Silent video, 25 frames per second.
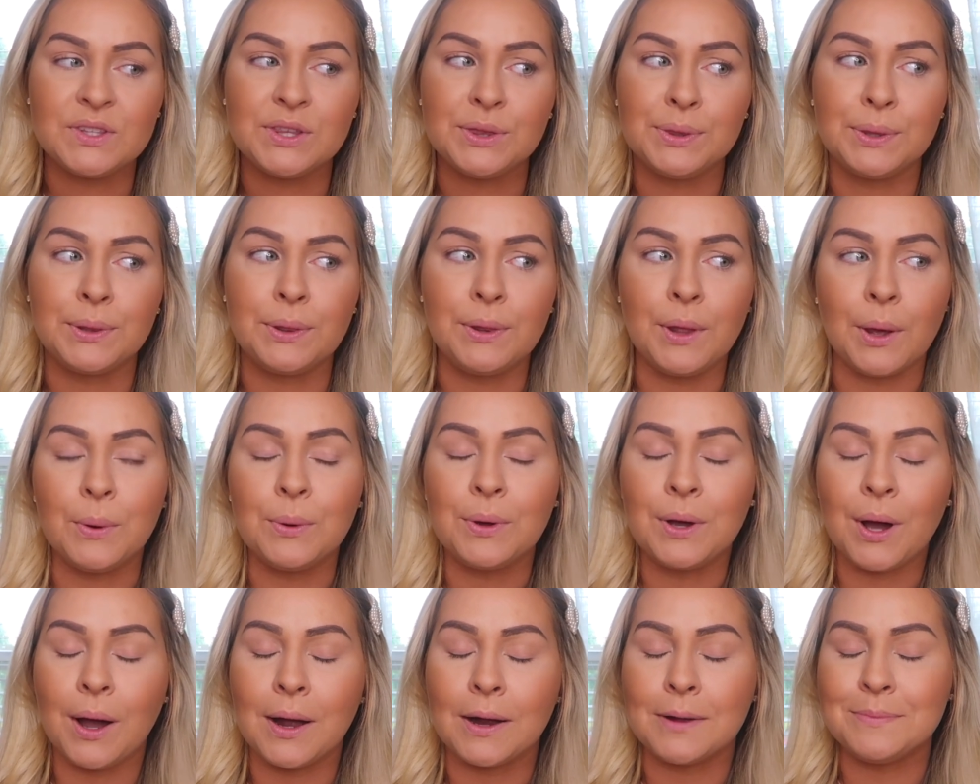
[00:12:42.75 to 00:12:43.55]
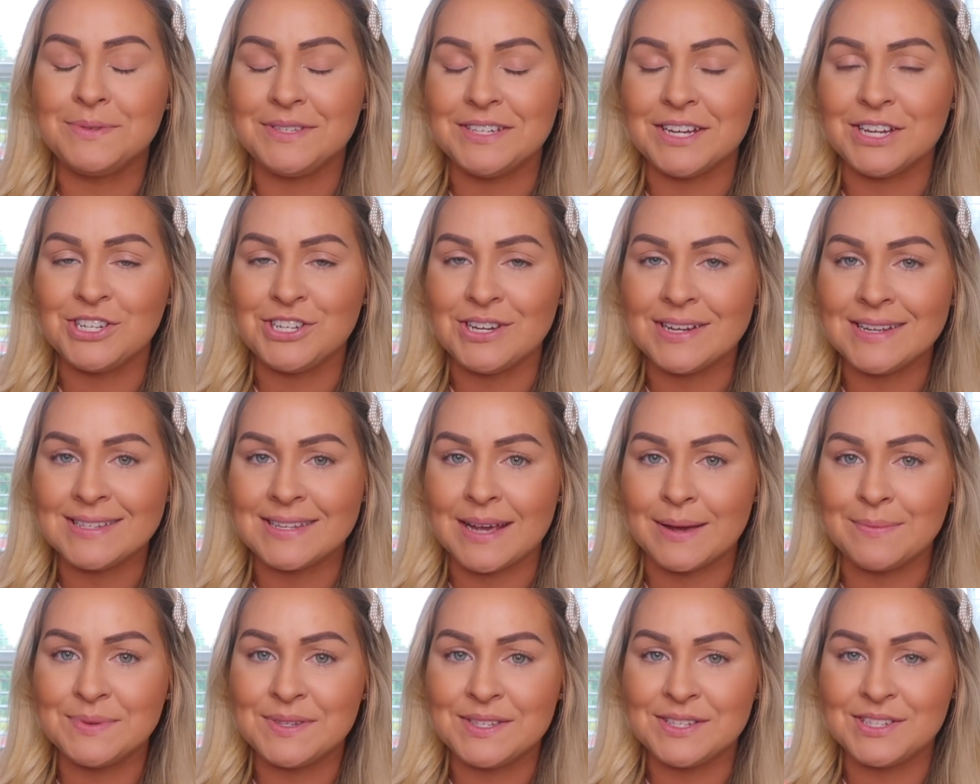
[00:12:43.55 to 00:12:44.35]
low carb dishes,
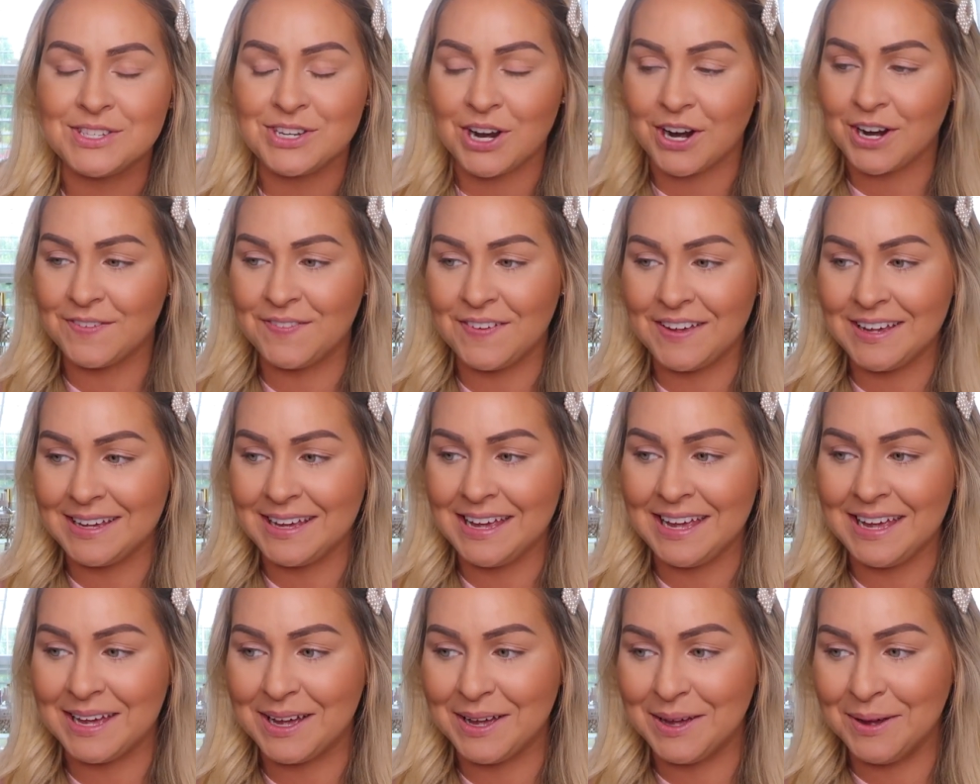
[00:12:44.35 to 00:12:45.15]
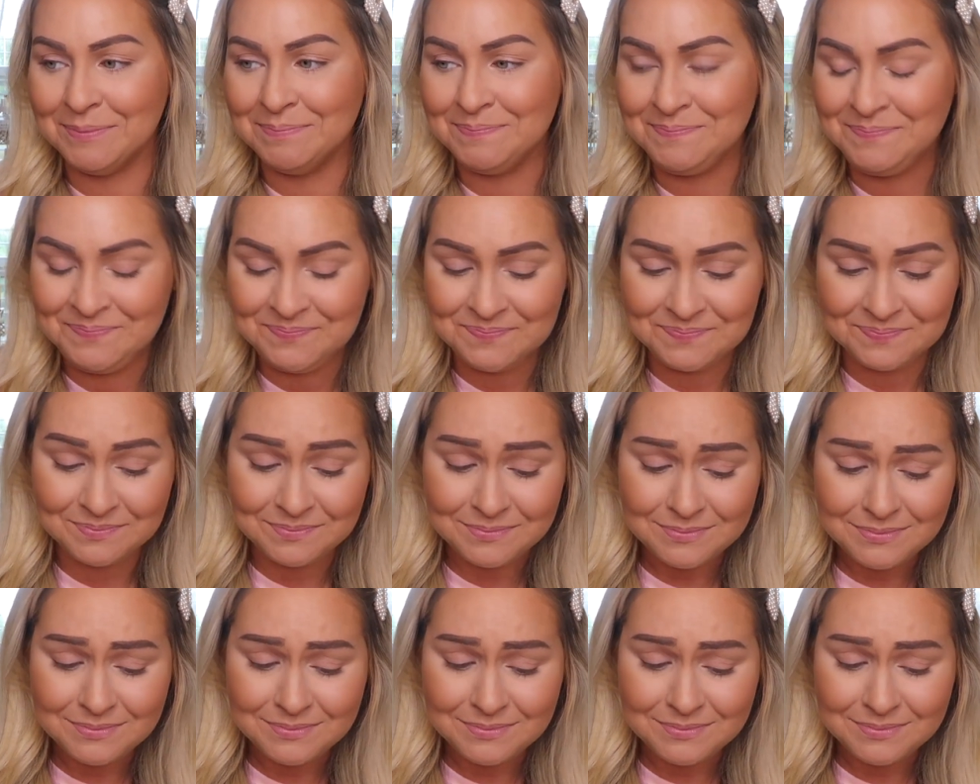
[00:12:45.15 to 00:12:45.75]
I'm starving him.